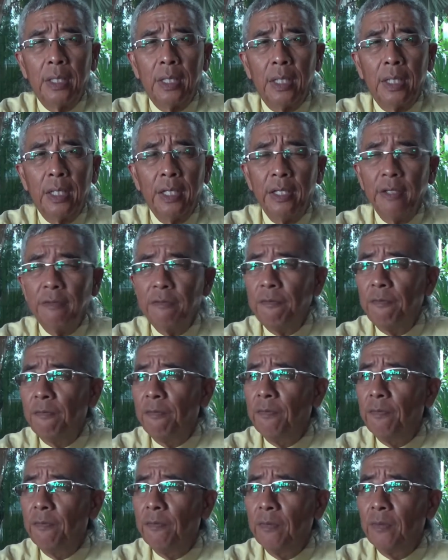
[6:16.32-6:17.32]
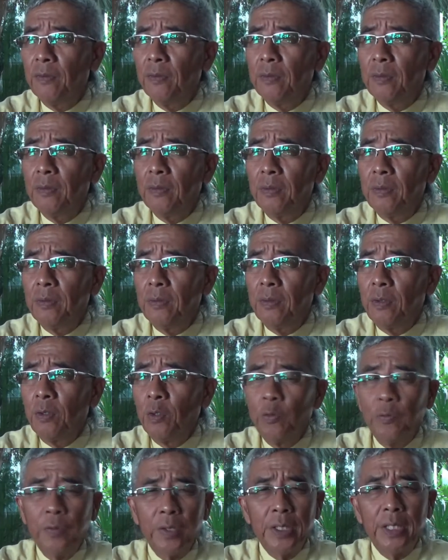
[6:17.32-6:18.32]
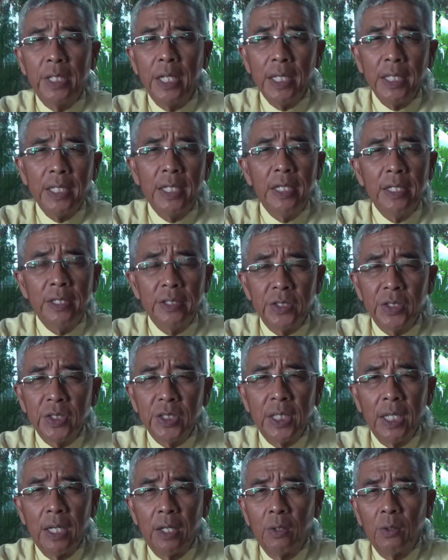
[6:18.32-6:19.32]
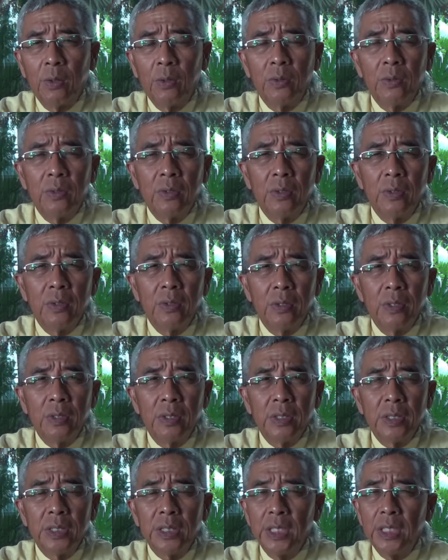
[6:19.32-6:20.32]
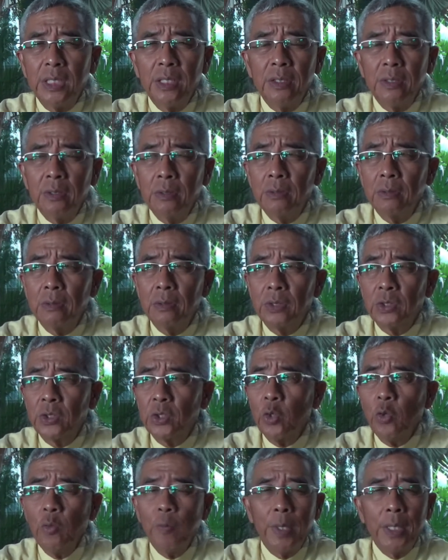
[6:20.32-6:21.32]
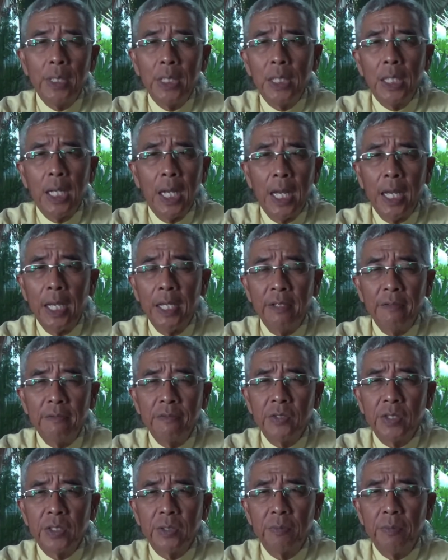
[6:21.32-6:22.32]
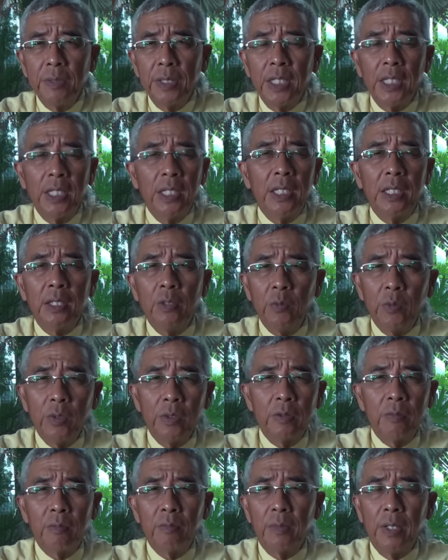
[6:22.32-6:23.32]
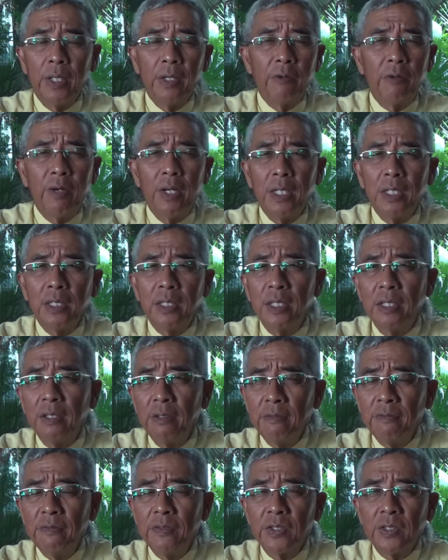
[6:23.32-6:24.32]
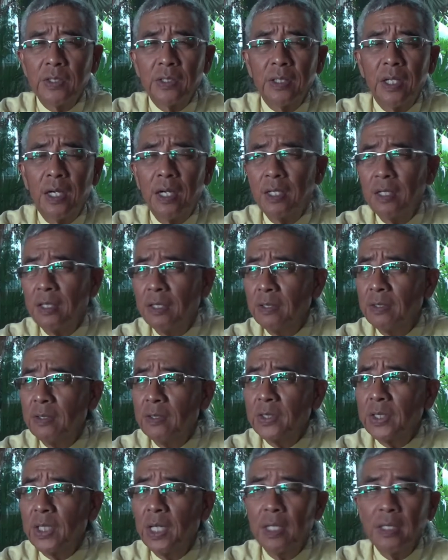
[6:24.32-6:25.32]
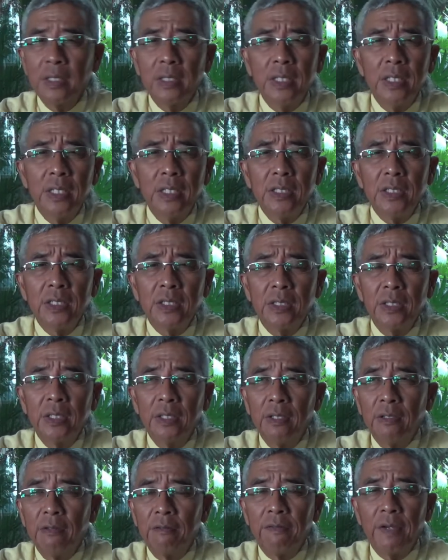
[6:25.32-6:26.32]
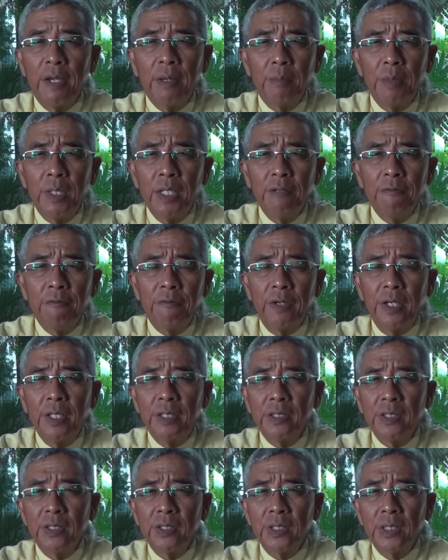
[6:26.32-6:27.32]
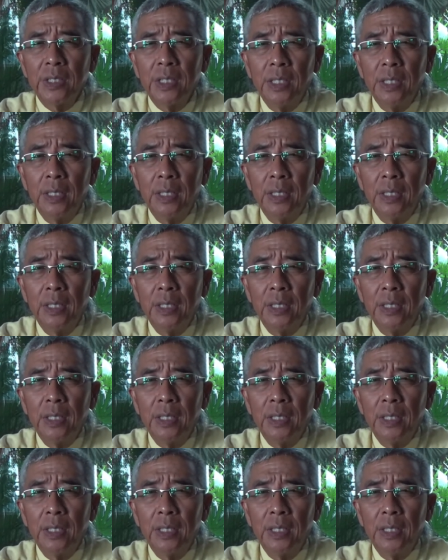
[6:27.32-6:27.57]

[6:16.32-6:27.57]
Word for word: I have over decades now seen so many lives, beginning with my relatives, uncles, aunties, family, friends,